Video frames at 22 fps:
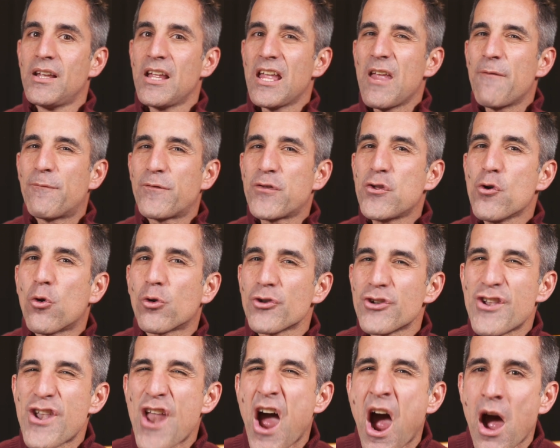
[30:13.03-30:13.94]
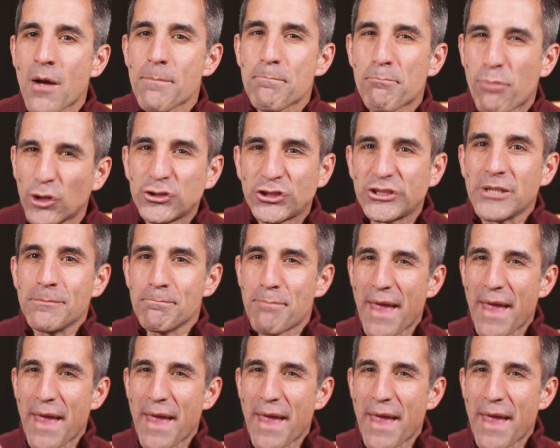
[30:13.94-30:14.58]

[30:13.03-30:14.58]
If you're not pushing